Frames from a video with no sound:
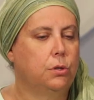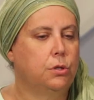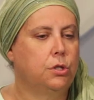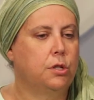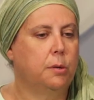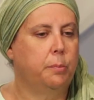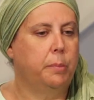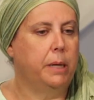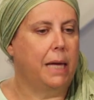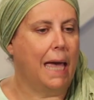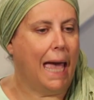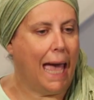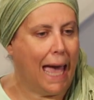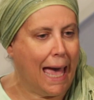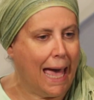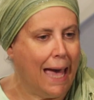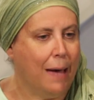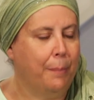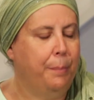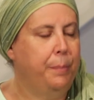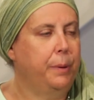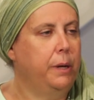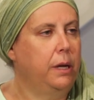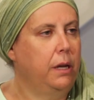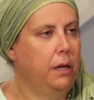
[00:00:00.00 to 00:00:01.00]
to be
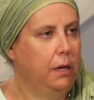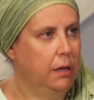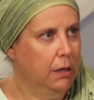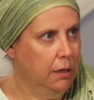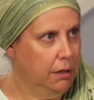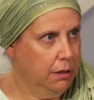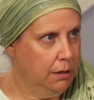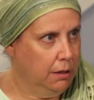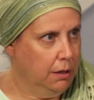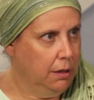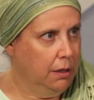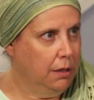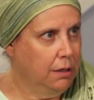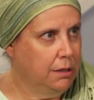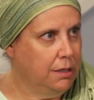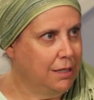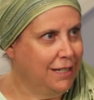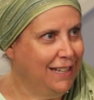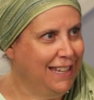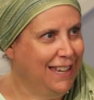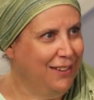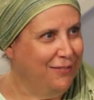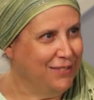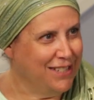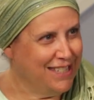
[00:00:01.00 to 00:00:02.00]
happy
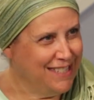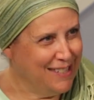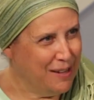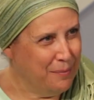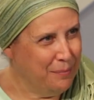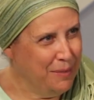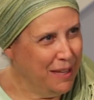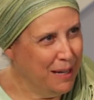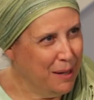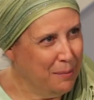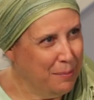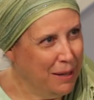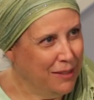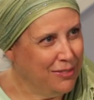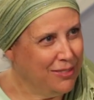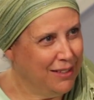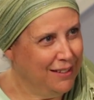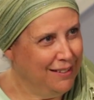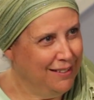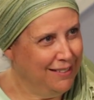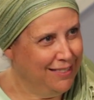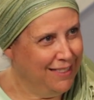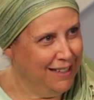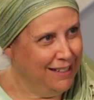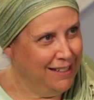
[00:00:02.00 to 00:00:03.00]
to give. It's something about
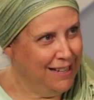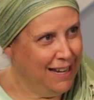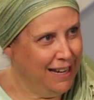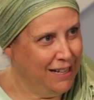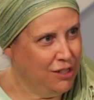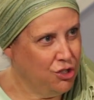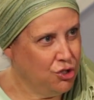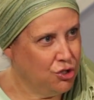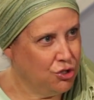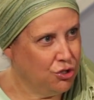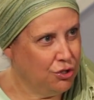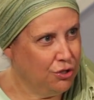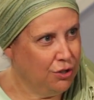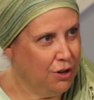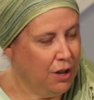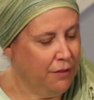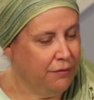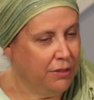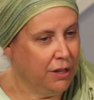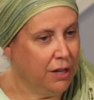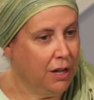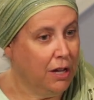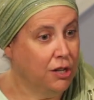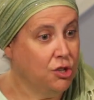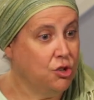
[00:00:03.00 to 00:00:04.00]
the nature
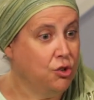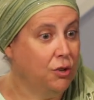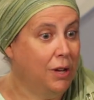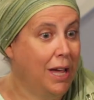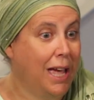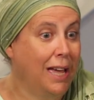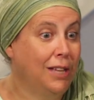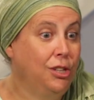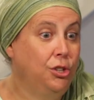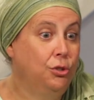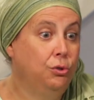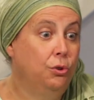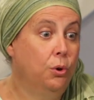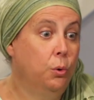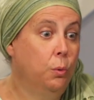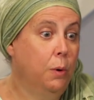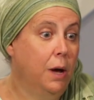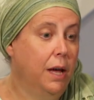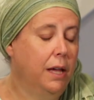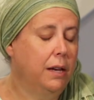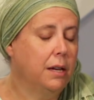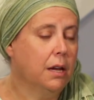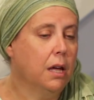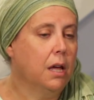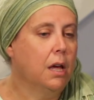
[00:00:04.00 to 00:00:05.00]
of the country. And you know
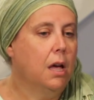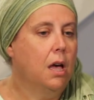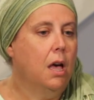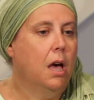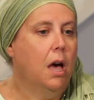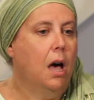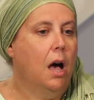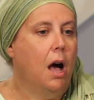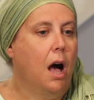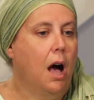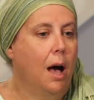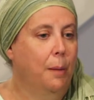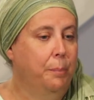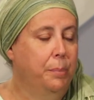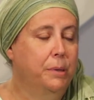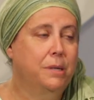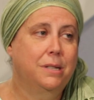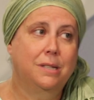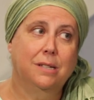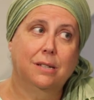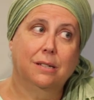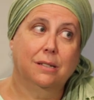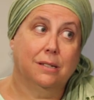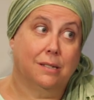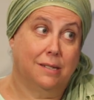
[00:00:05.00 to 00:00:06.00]
what? Up
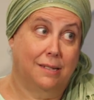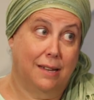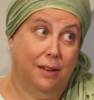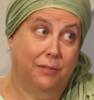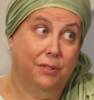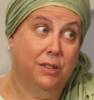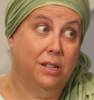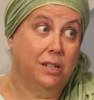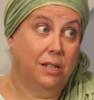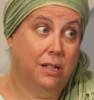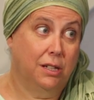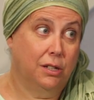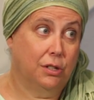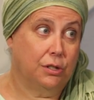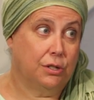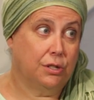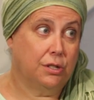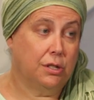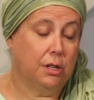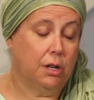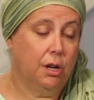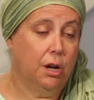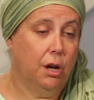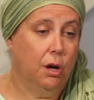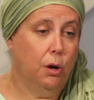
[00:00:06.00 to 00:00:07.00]
until 70
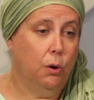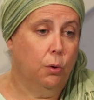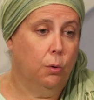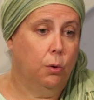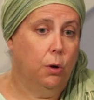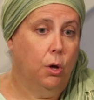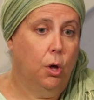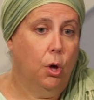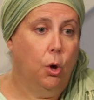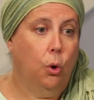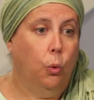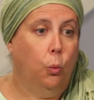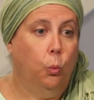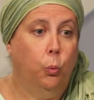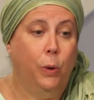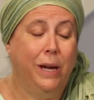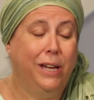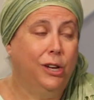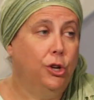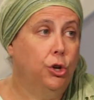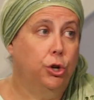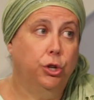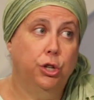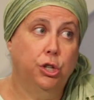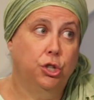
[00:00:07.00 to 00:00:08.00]
years ago, we
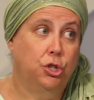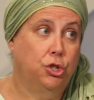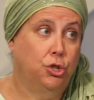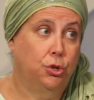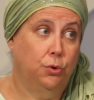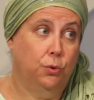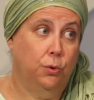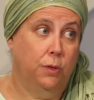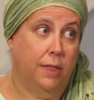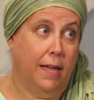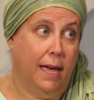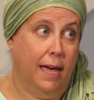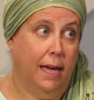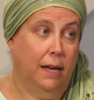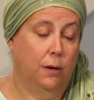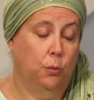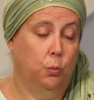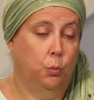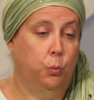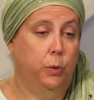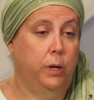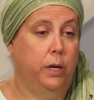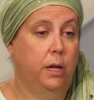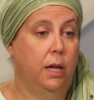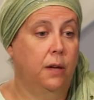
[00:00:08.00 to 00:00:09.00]
couldn't do that.
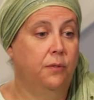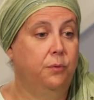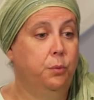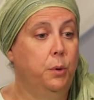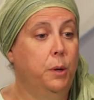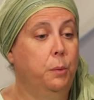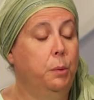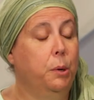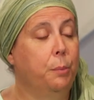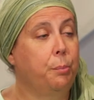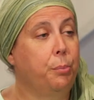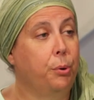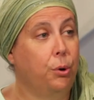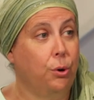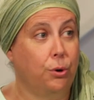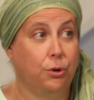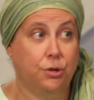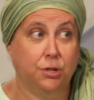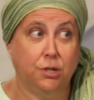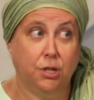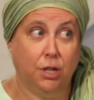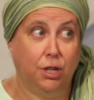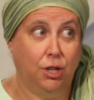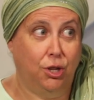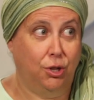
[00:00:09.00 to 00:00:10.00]
If we were
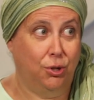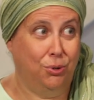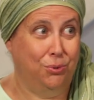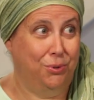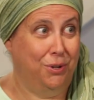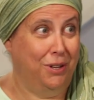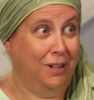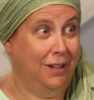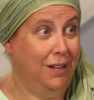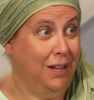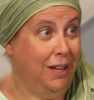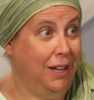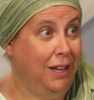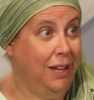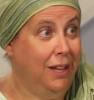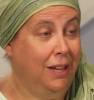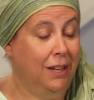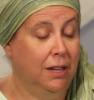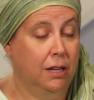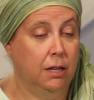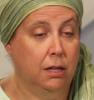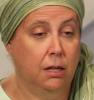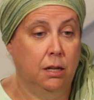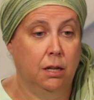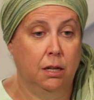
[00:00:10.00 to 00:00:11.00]
persecuted
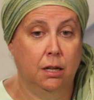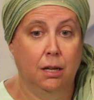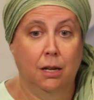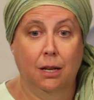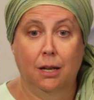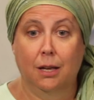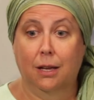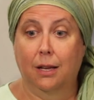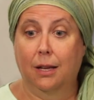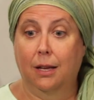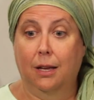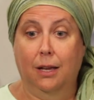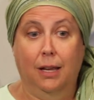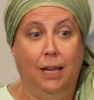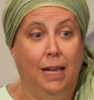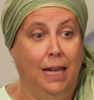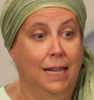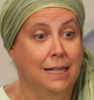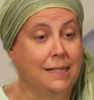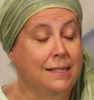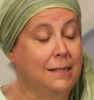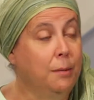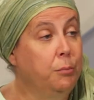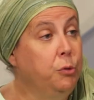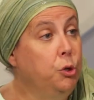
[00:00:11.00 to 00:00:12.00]
in
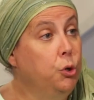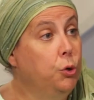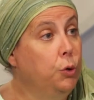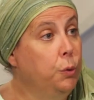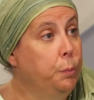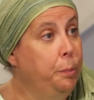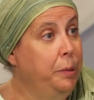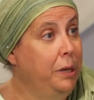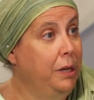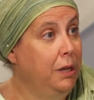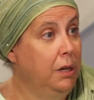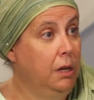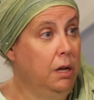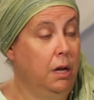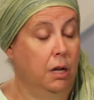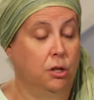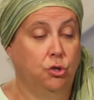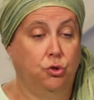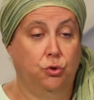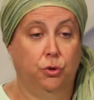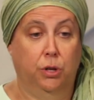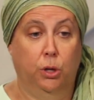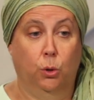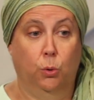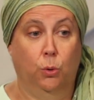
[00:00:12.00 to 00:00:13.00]
some European
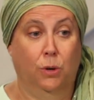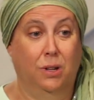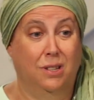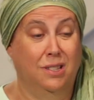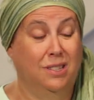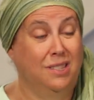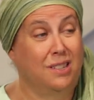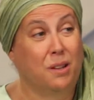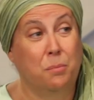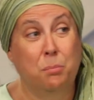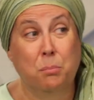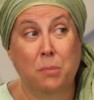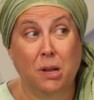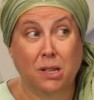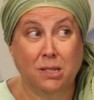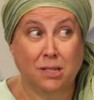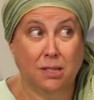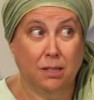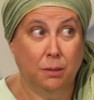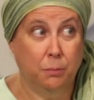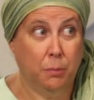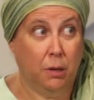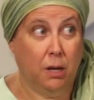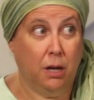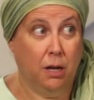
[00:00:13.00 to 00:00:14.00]
country or in some
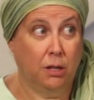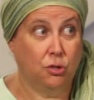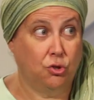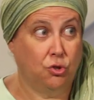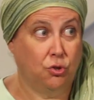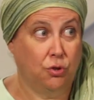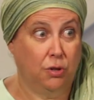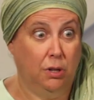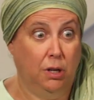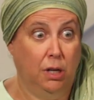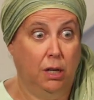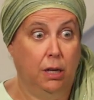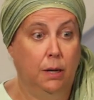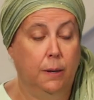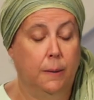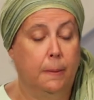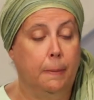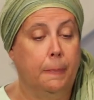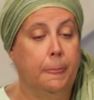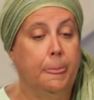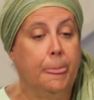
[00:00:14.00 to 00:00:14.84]
Muslim country,